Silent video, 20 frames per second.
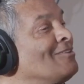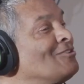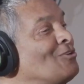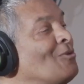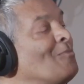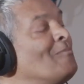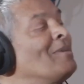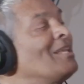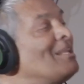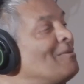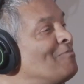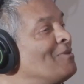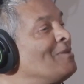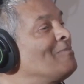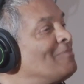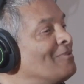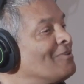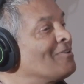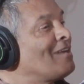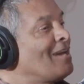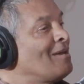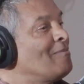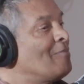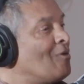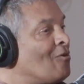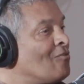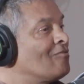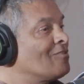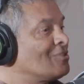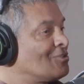so many people
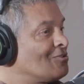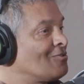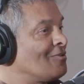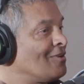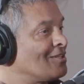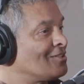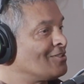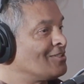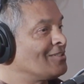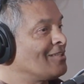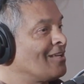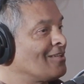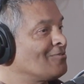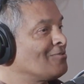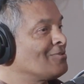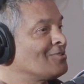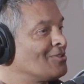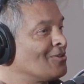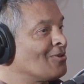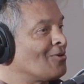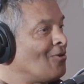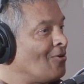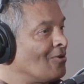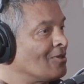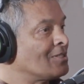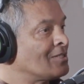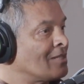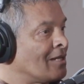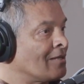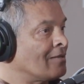came over to us. That was the
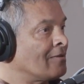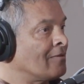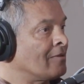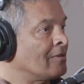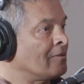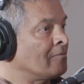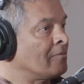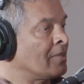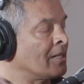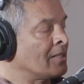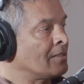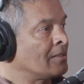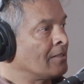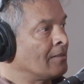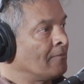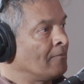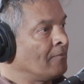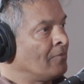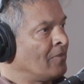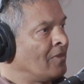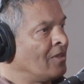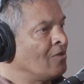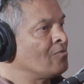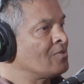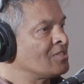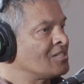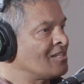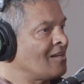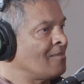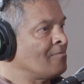contact thing. But there
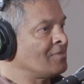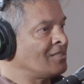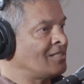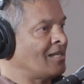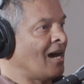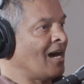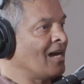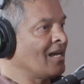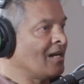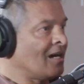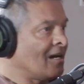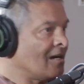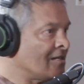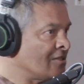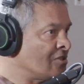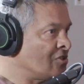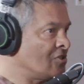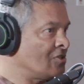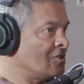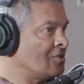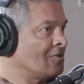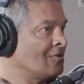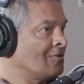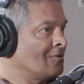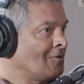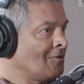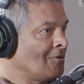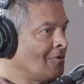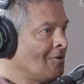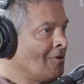were some diehards
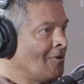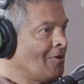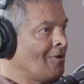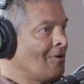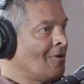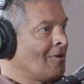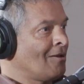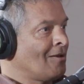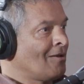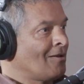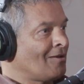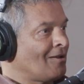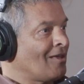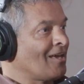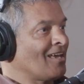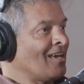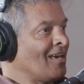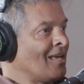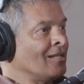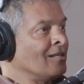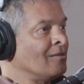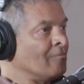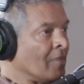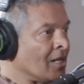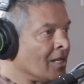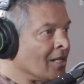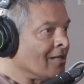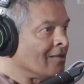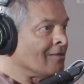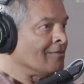like Andy
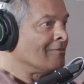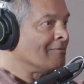Miller,